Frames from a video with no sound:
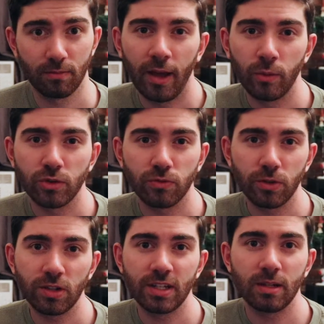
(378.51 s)
And what's
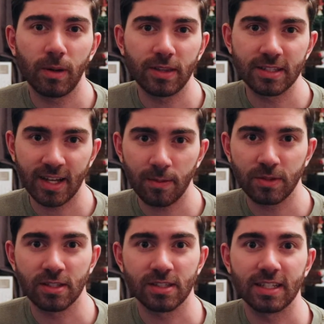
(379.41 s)
really neat about these
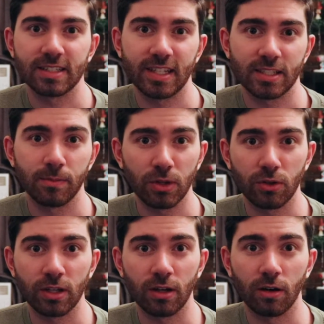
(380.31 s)
apps is the
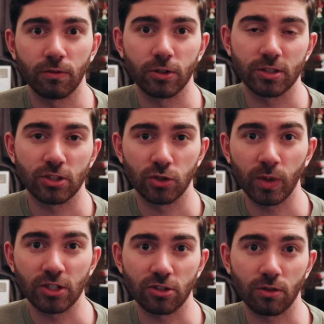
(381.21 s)
accessibility of your
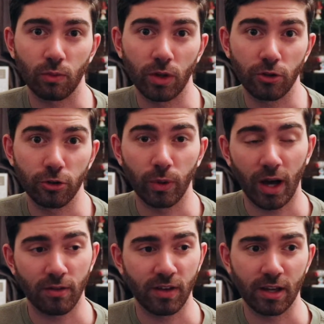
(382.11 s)
situation, whether you
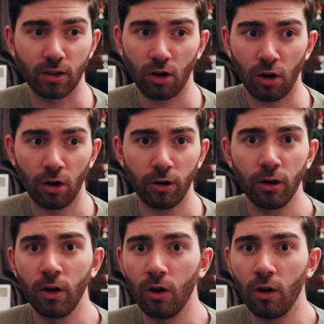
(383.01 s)
have a car